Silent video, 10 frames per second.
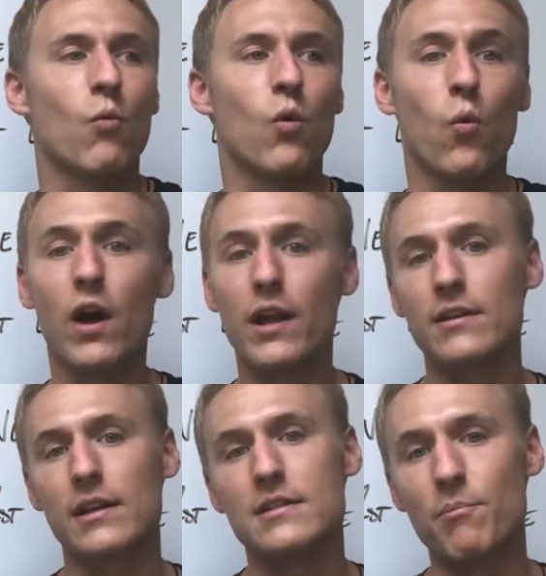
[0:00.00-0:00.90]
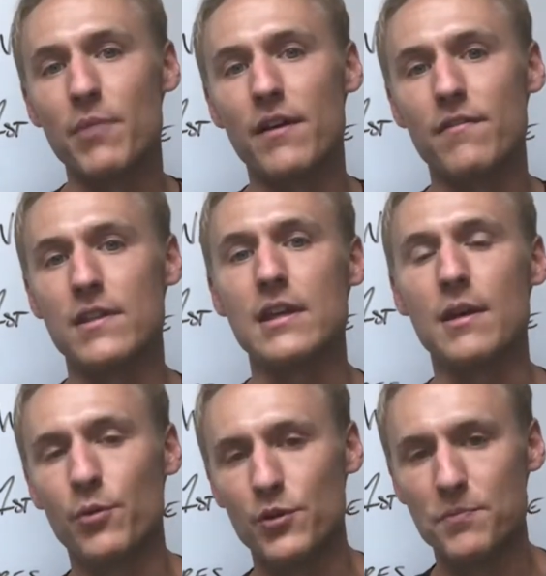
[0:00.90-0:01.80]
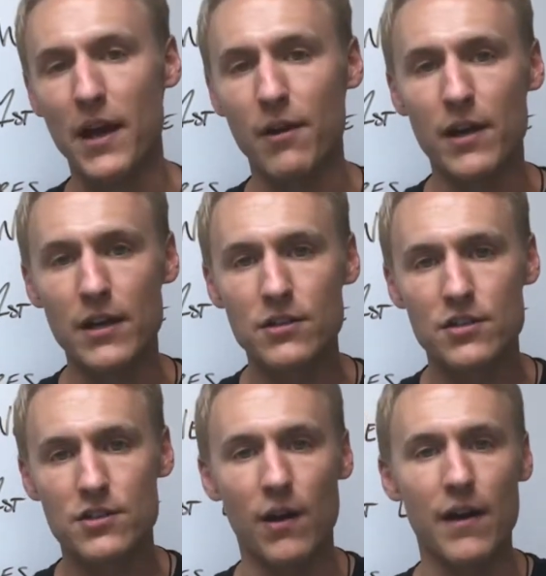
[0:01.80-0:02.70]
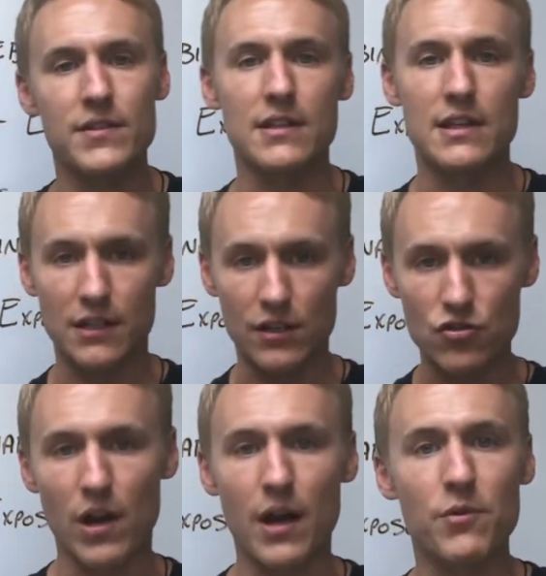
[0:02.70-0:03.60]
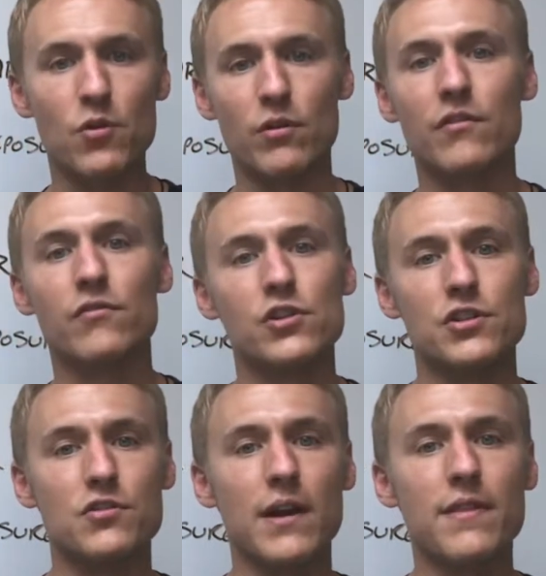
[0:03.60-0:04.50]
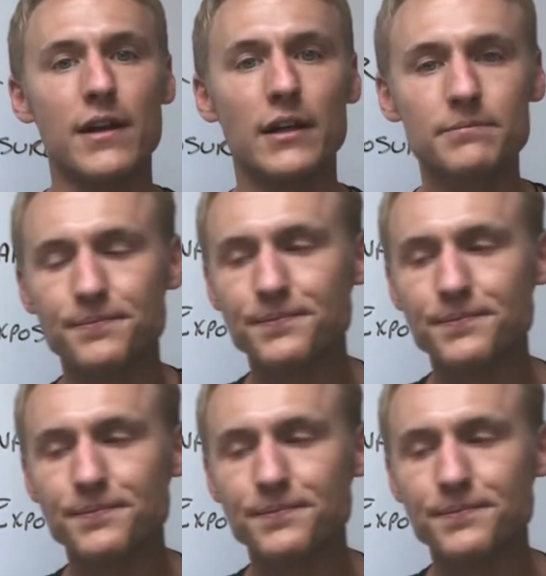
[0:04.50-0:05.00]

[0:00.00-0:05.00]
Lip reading: Well, one, it's above the impulse buy range, so obviously that's going to drop your conversions right there.